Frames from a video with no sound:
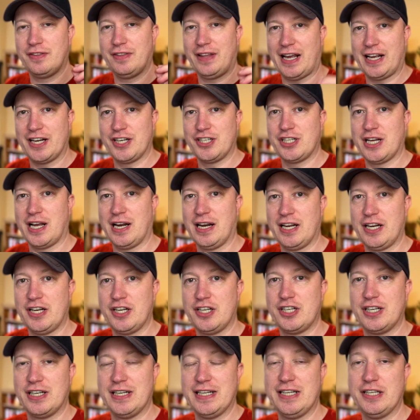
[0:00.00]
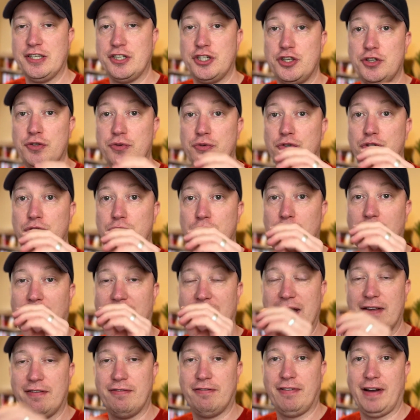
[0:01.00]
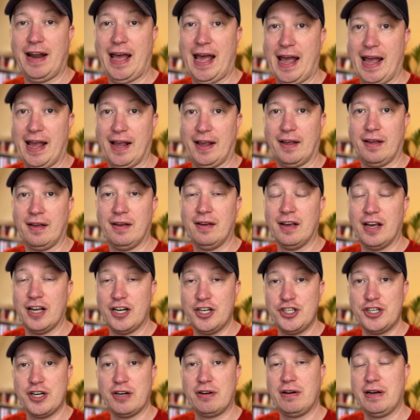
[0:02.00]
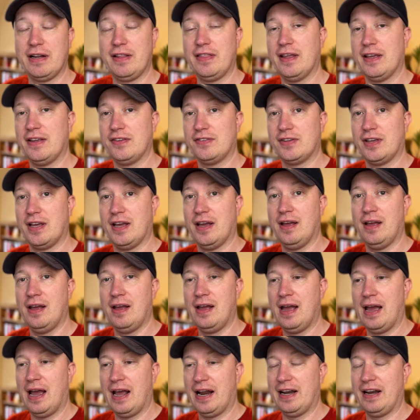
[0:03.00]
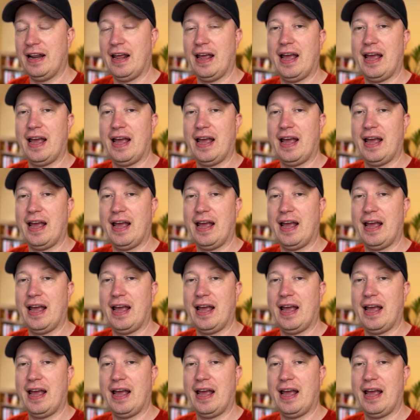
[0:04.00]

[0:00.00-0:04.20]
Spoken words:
that challenge leads you to a flag, and generally there's an